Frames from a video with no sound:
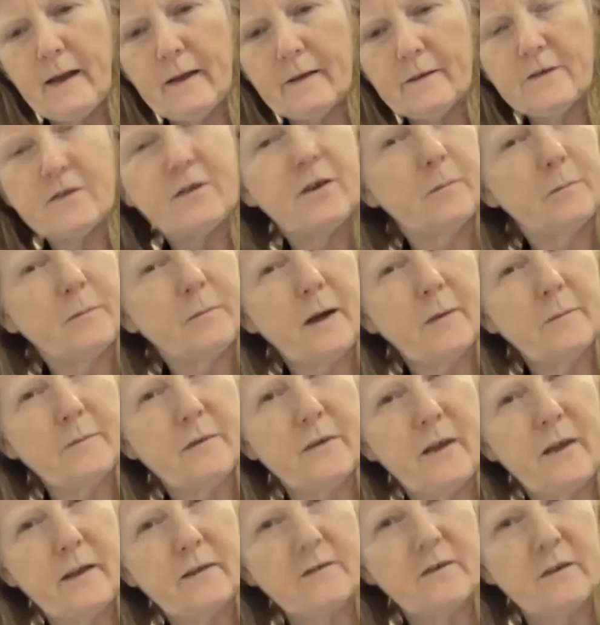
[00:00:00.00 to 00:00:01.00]
sometimes
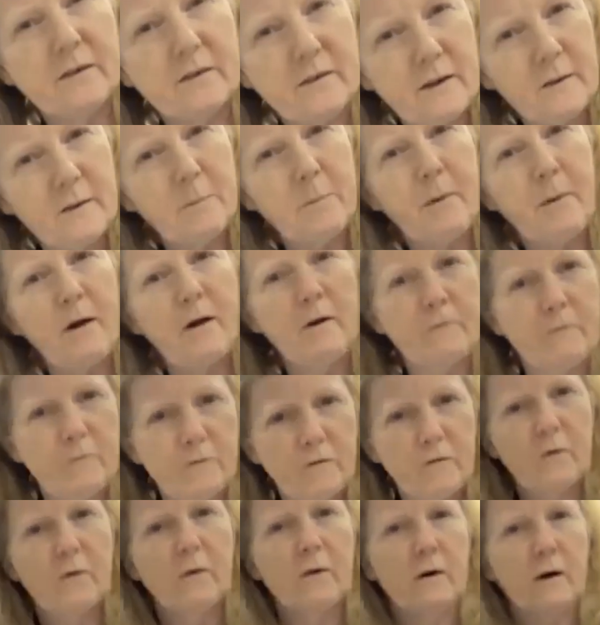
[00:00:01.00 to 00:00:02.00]
that's a tip off
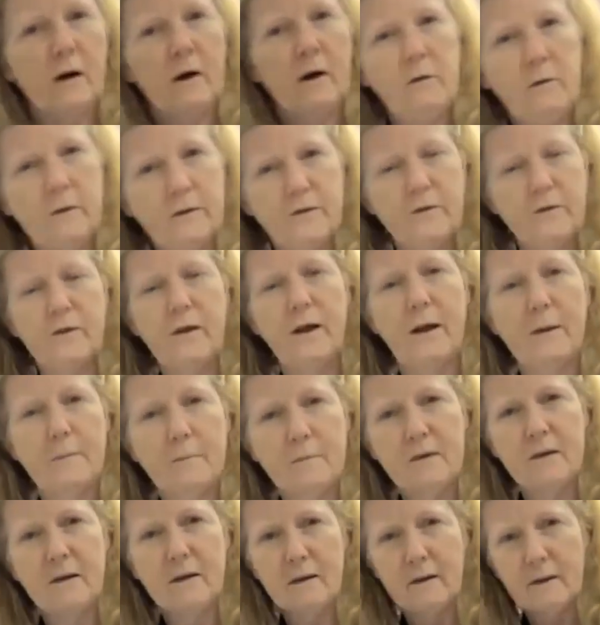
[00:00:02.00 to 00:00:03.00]
for, oh, it's time
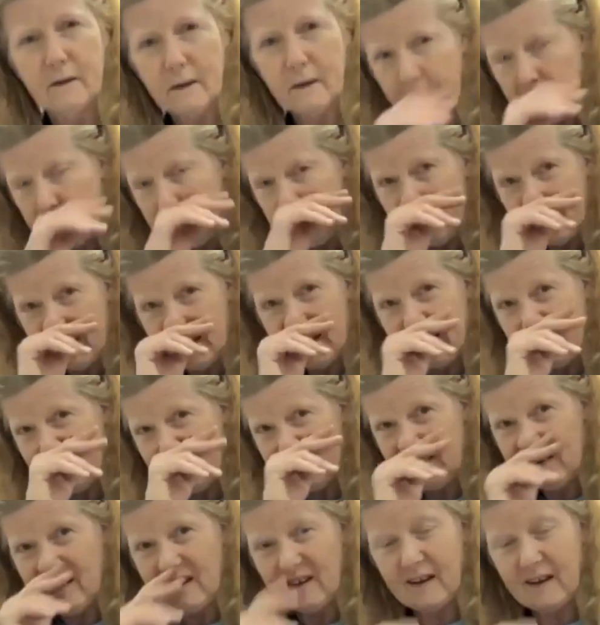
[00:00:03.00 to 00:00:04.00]
to
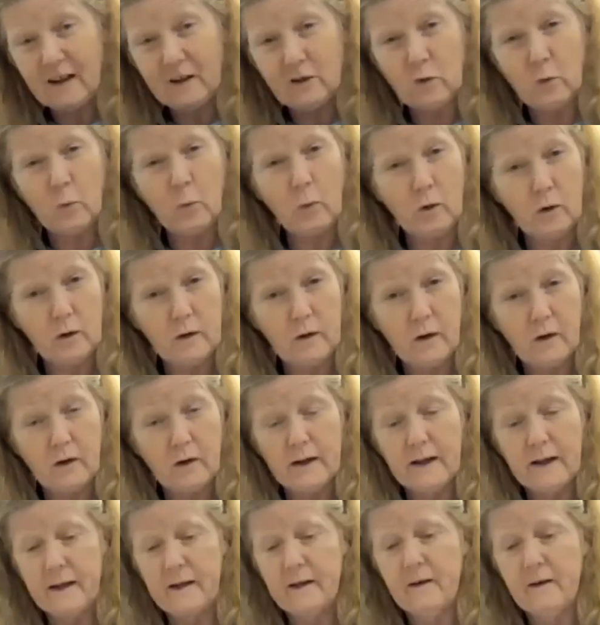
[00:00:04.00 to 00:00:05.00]
get to work on
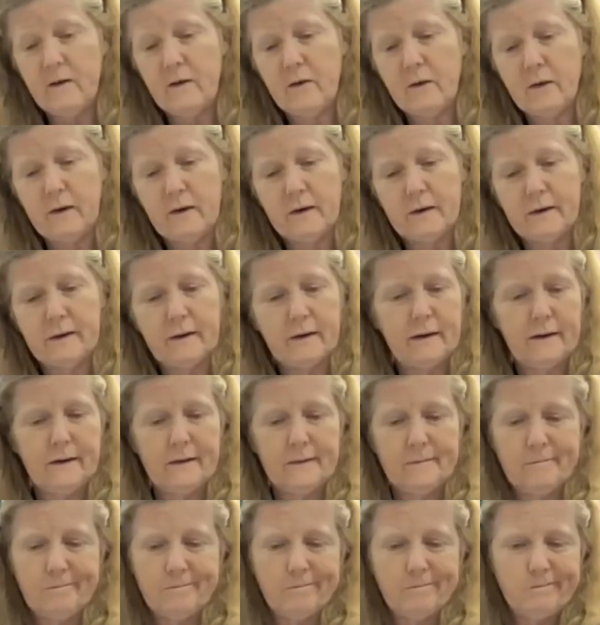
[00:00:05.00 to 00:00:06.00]
it,
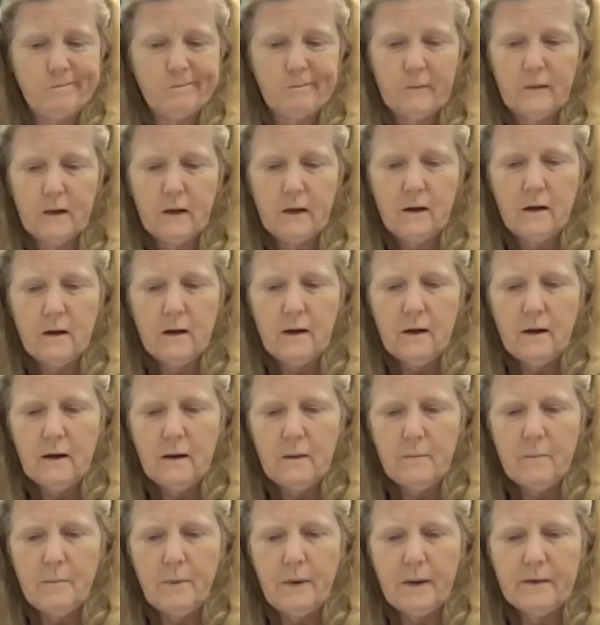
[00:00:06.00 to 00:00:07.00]
or
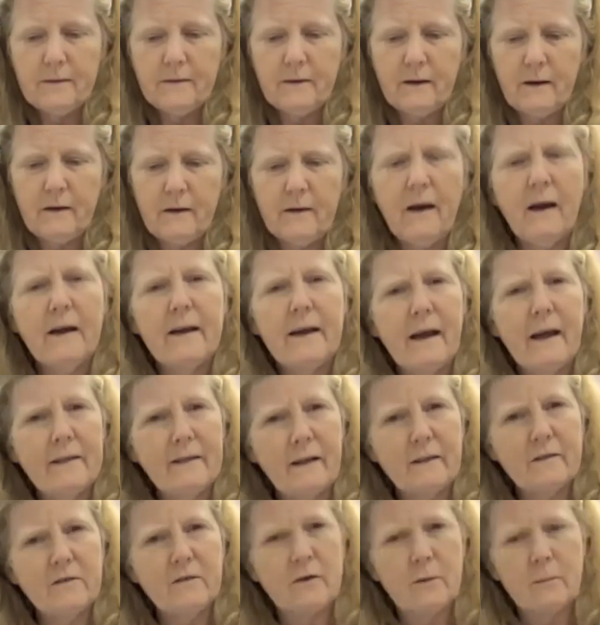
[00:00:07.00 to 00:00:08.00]
but again,
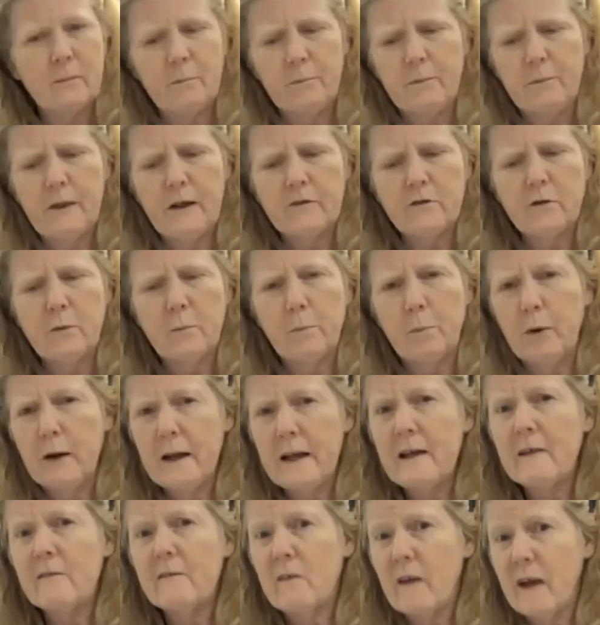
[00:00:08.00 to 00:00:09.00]
that's a
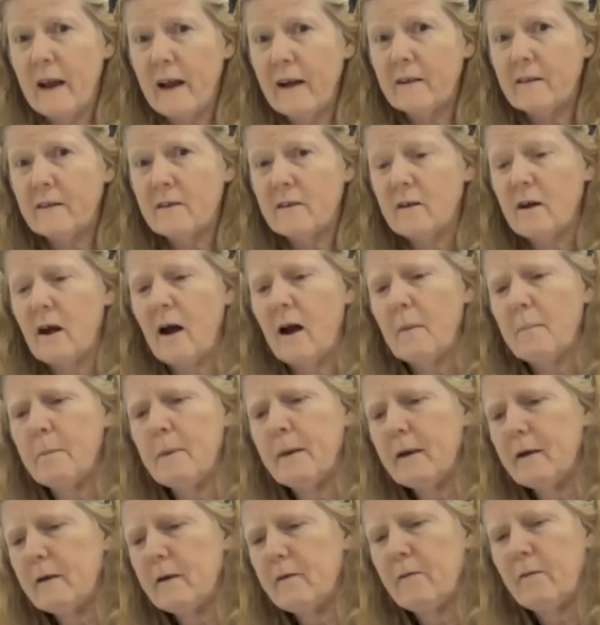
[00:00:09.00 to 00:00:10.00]
pretty advanced
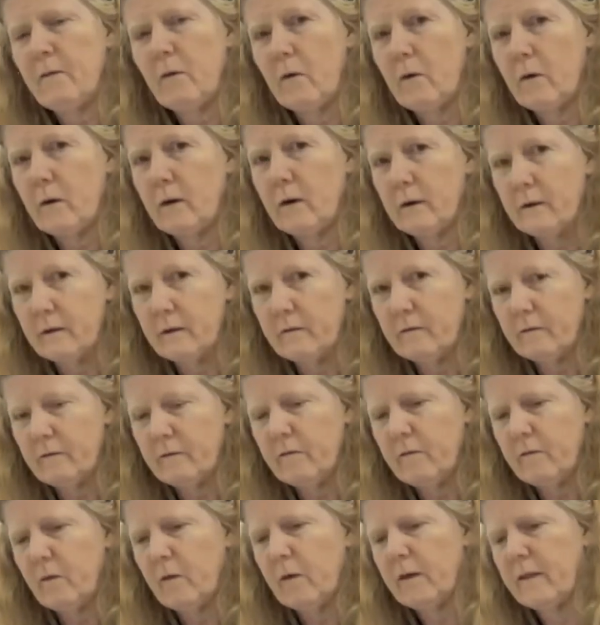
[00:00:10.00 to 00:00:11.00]
topic for
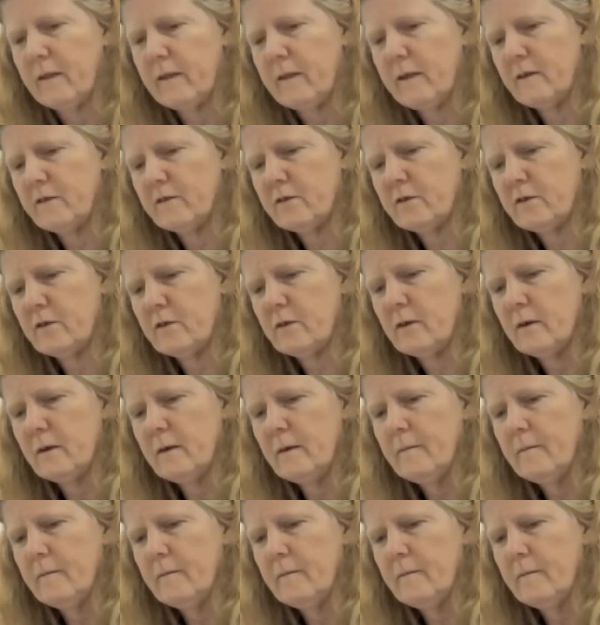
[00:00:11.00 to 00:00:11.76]
this.